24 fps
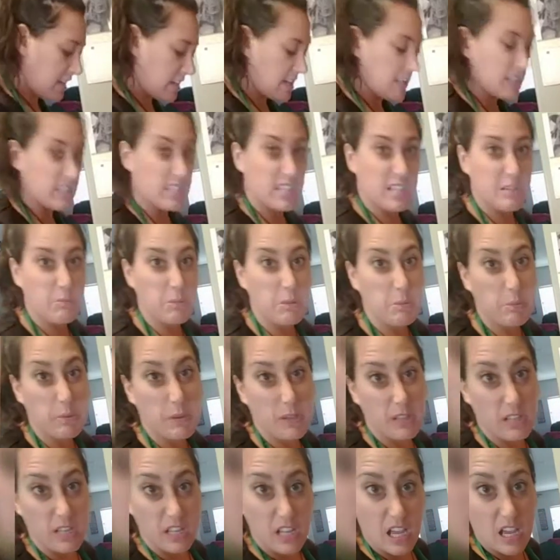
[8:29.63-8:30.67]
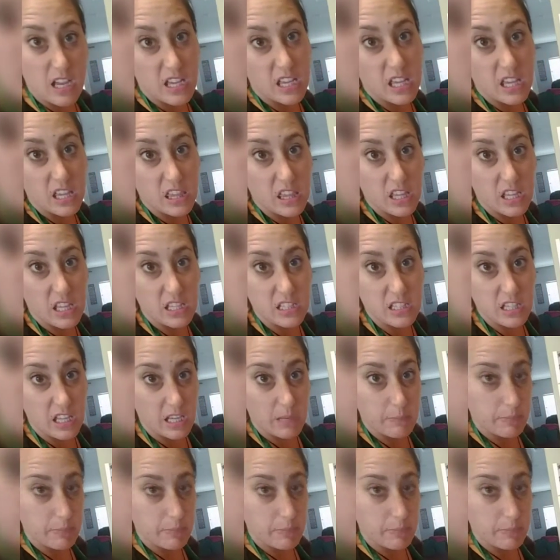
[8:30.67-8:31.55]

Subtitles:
He's going to be putting yucky things like